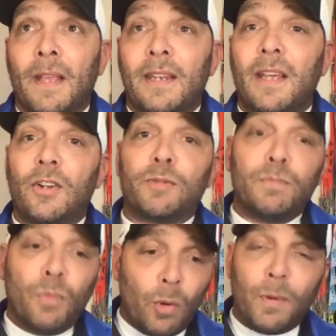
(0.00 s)
Now, there's
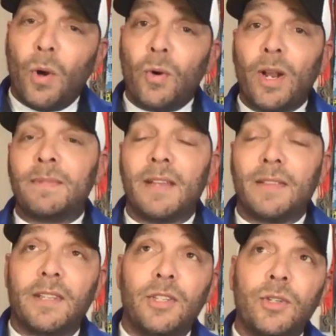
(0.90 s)
more programs out
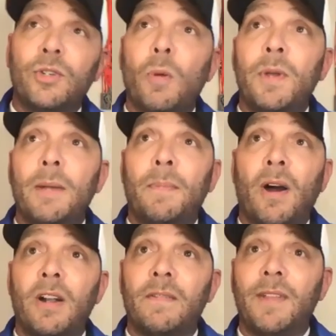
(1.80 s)
there that you can go be a
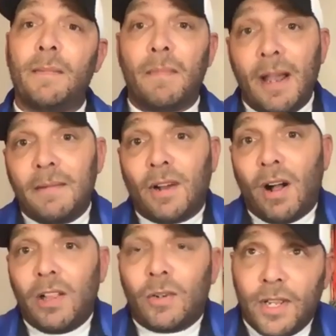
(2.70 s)
part of that might
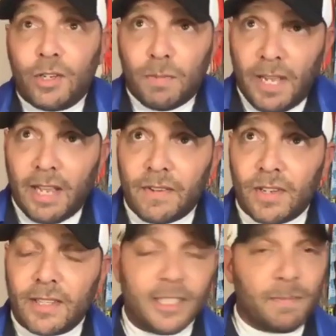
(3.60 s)
tolerate your behavior
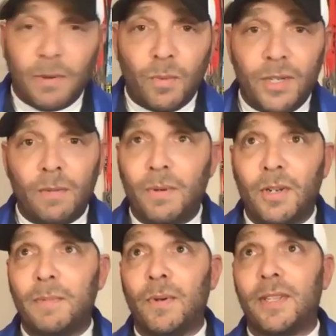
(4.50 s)
like this, but we don't put
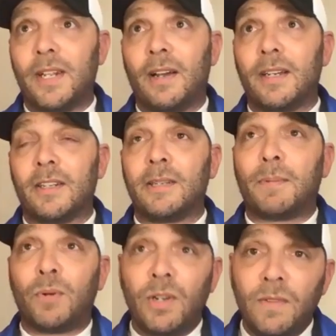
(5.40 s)
up with it out here. It's a
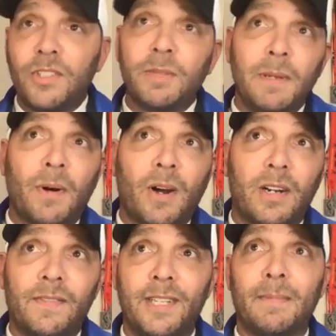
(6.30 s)
privilege to be part
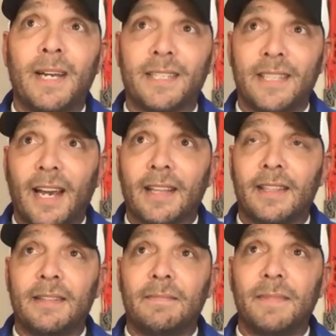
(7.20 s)
of Team Addict to
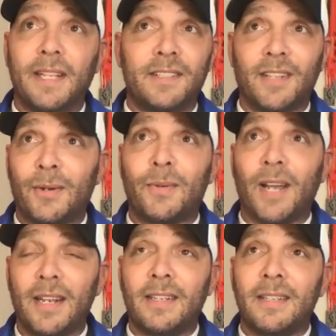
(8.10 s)
Athlete. It's not a
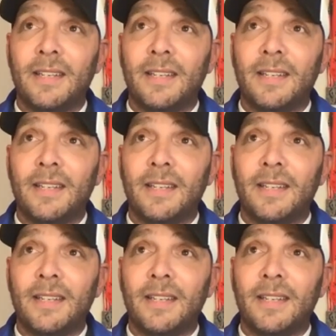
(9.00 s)
right.